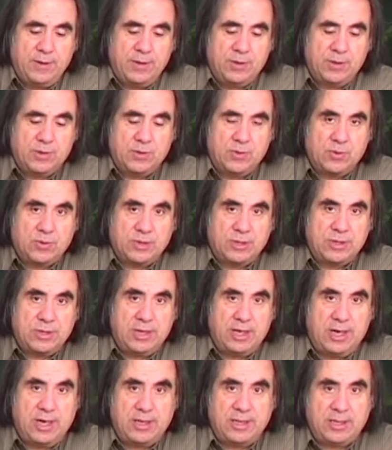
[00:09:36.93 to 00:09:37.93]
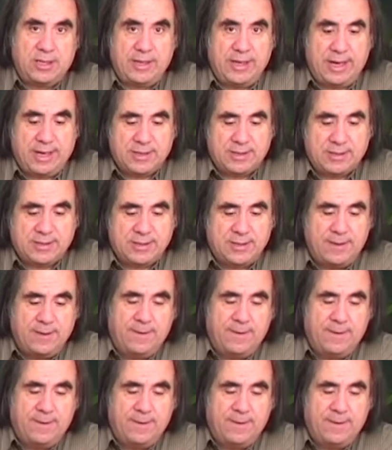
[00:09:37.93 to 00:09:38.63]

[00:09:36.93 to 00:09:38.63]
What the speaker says: rook c8 next,